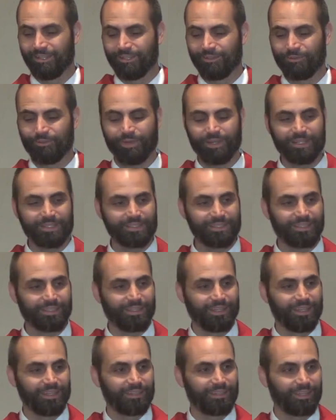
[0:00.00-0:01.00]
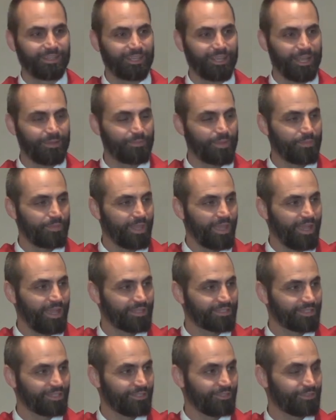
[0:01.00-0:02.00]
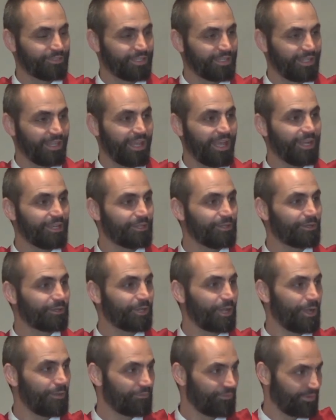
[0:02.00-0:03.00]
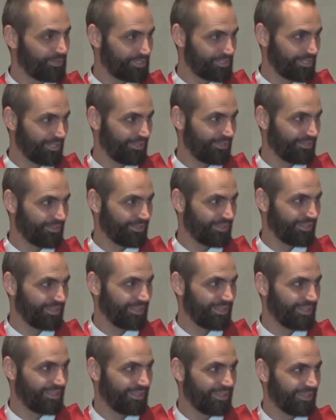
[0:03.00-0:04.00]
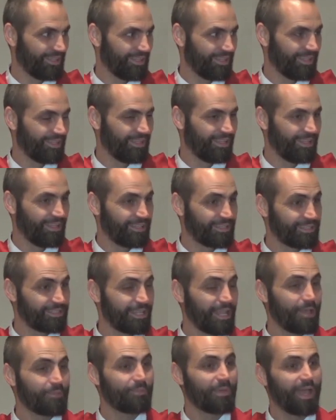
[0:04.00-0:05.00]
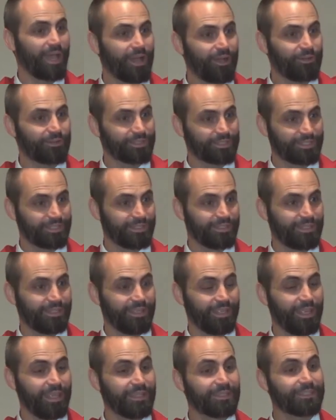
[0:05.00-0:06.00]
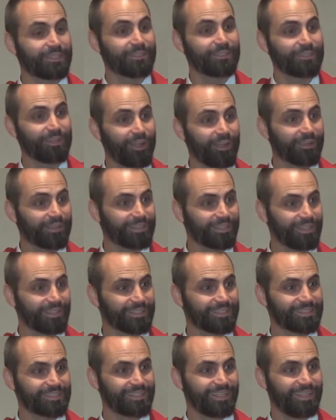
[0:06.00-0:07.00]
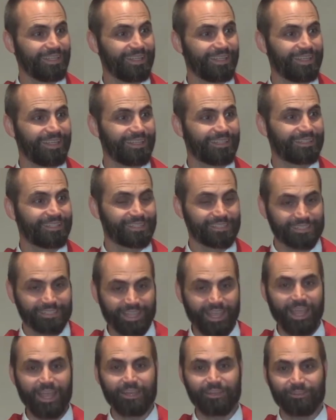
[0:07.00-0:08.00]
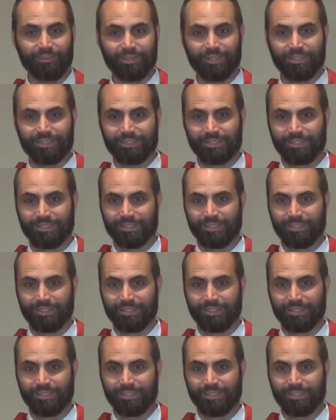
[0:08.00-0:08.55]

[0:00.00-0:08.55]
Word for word: What is it that God may be asking you to get out of your comfort zone and step out into the darkness to scatter it?